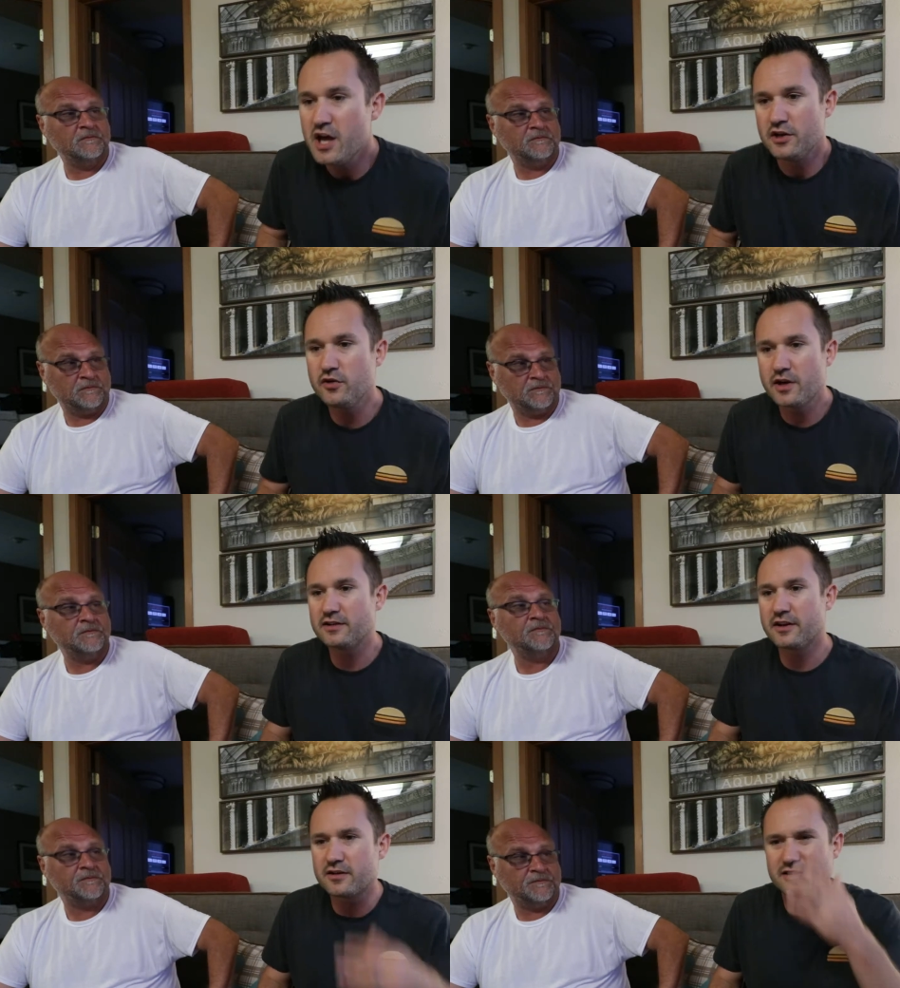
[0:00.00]
Speaker 1: You can
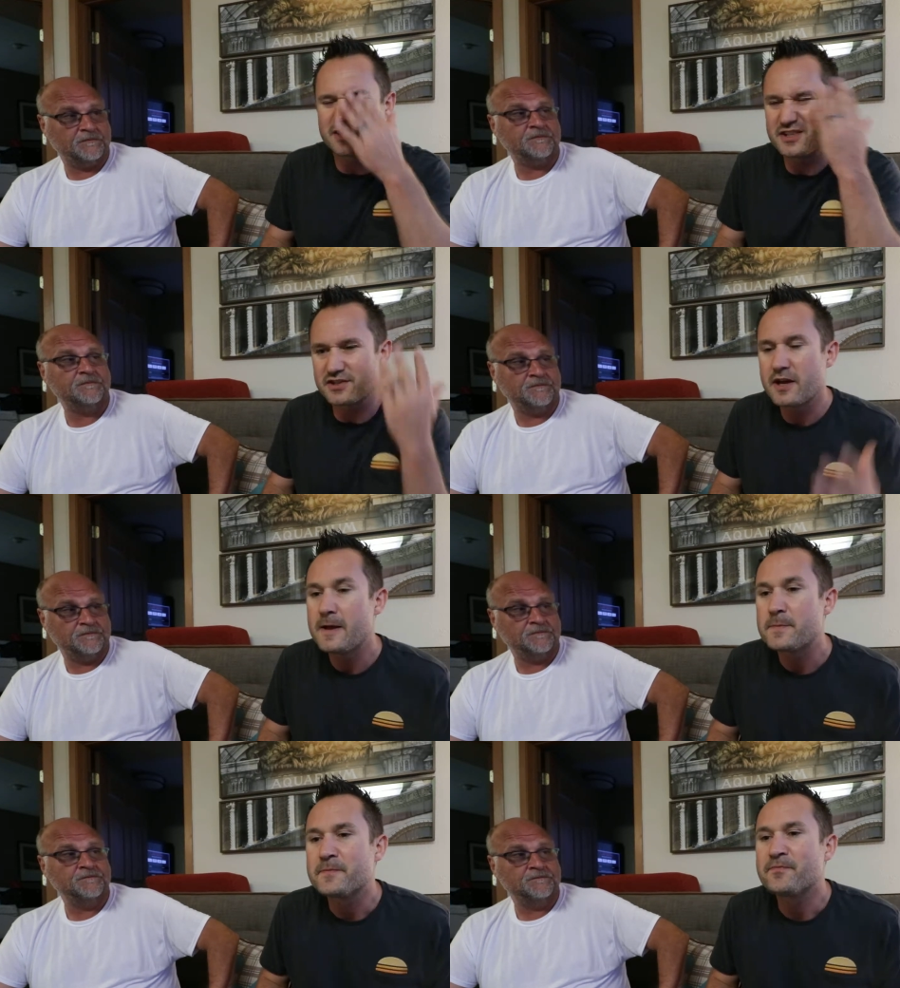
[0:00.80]
literally just,
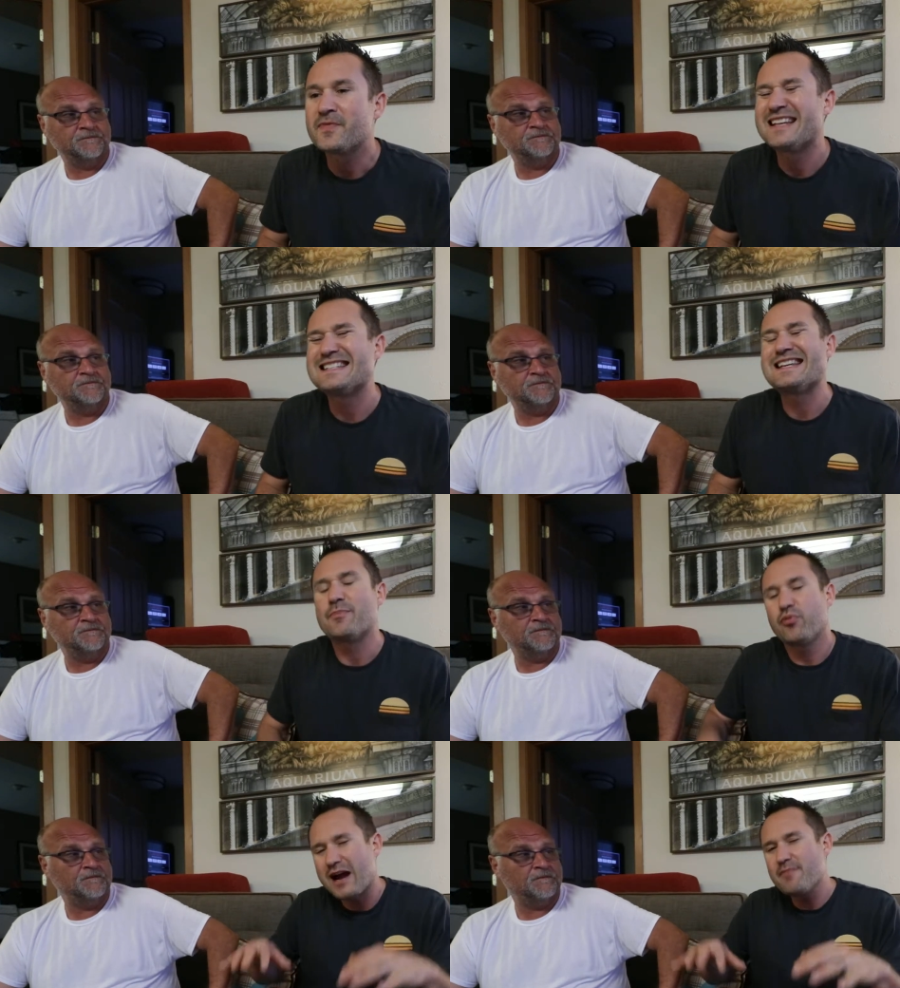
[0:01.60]
to
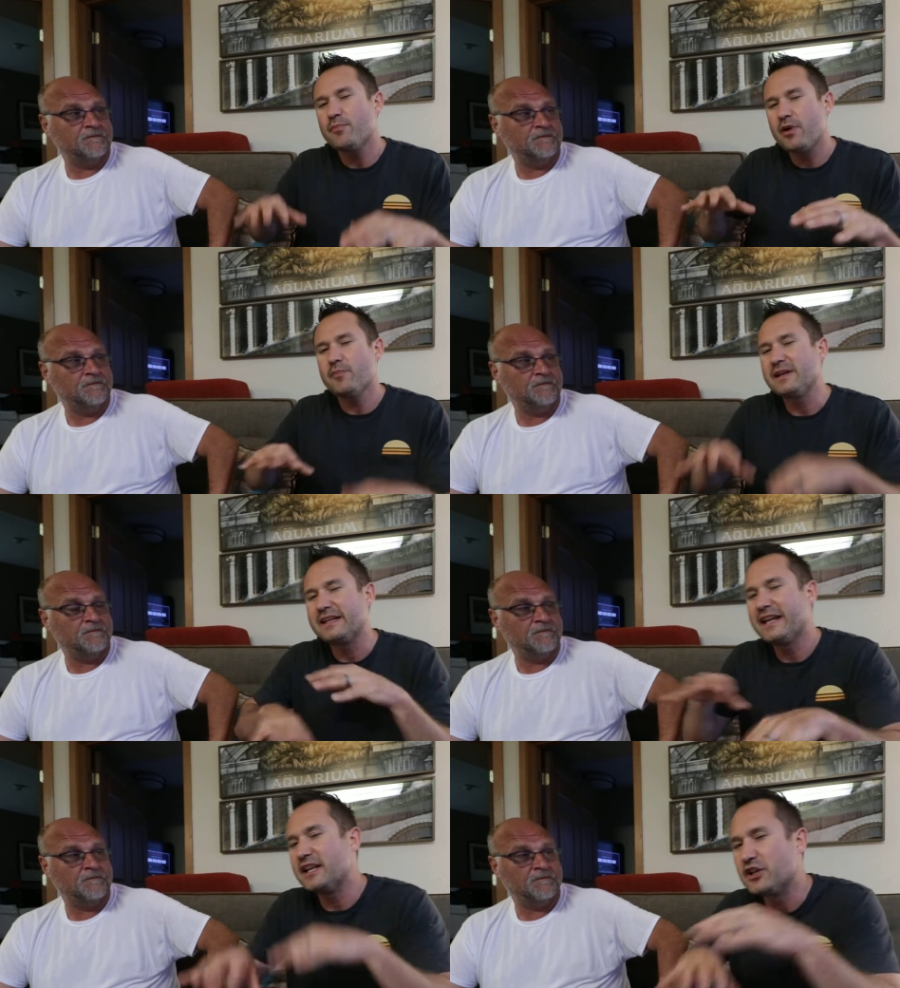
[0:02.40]
prime the pump and
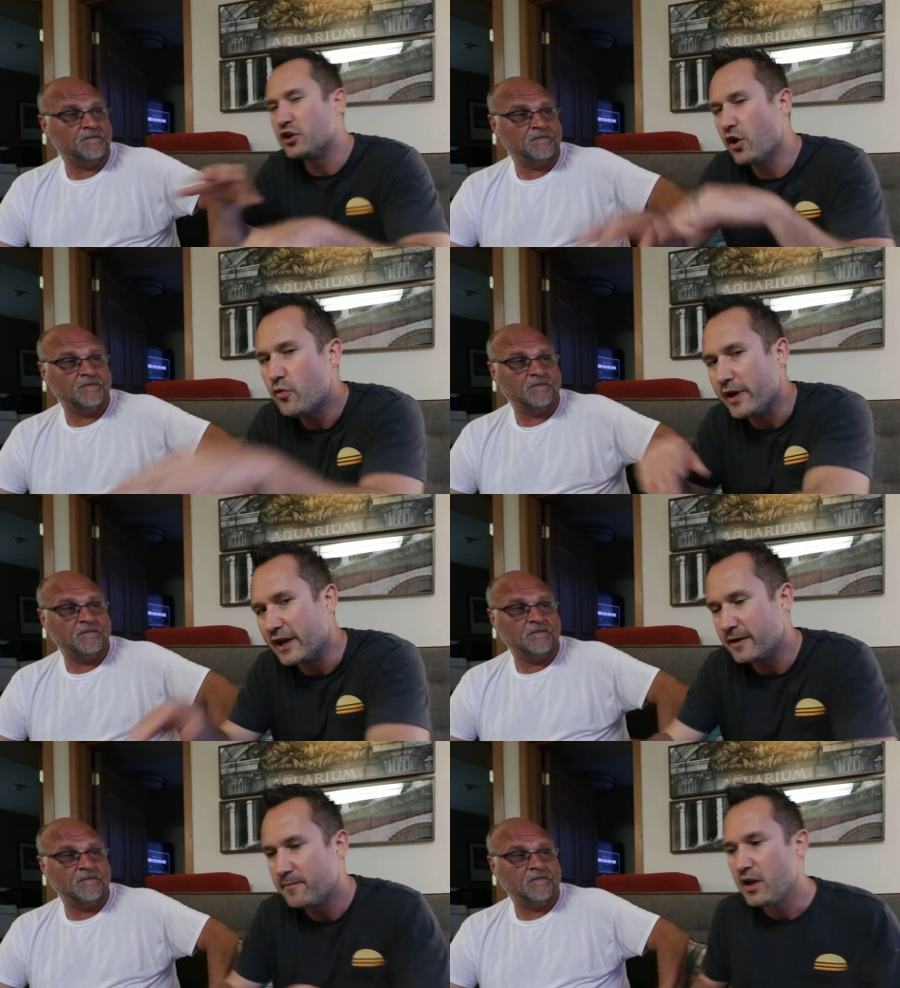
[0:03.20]
get it
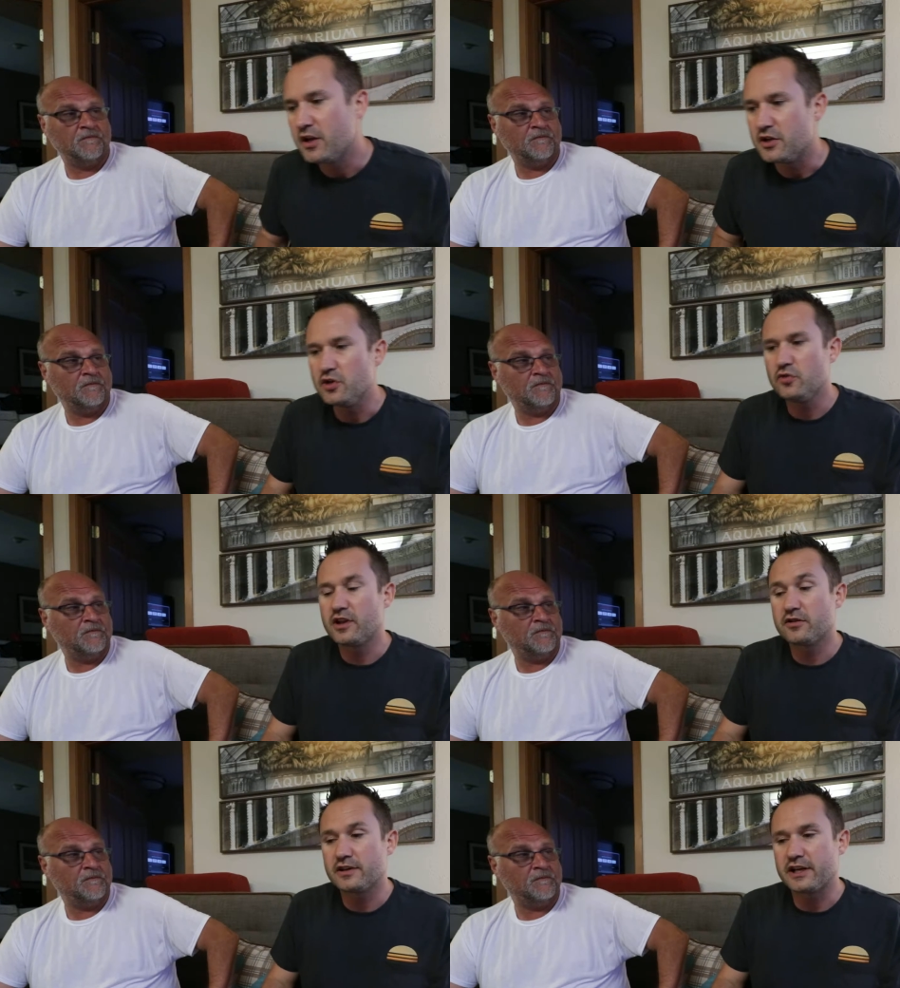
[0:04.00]
going, you
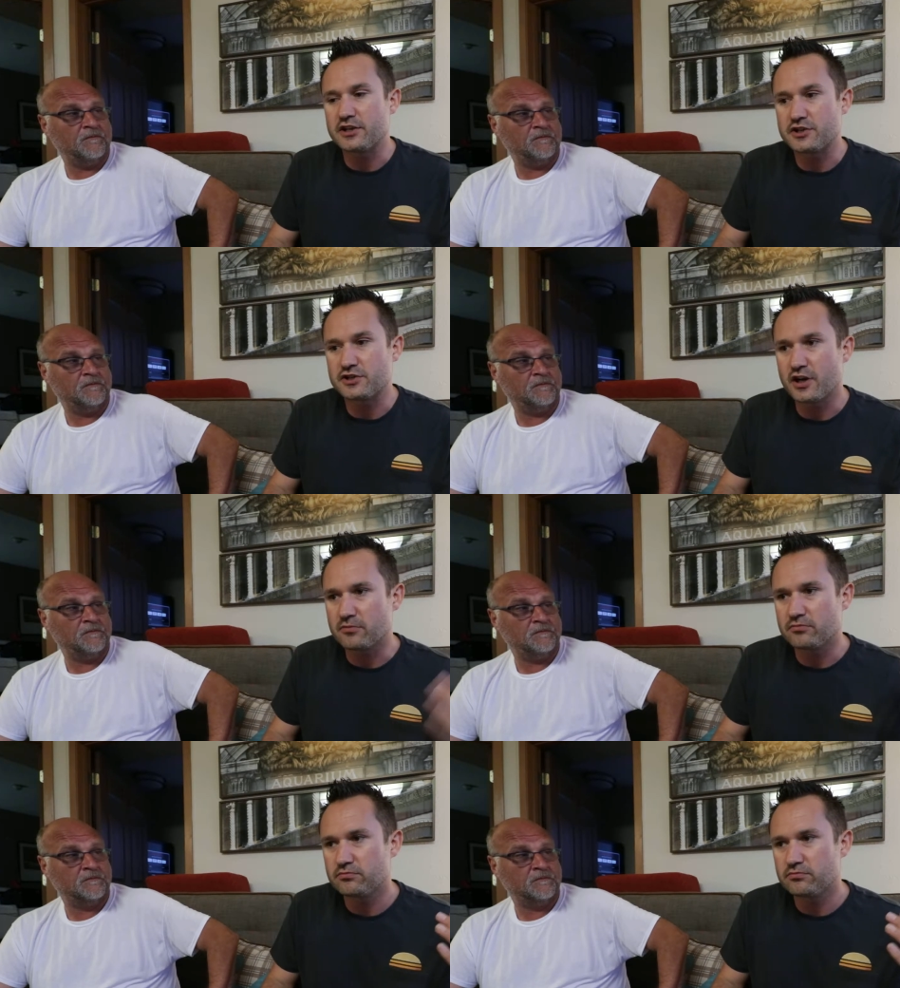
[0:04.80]
literally could just start,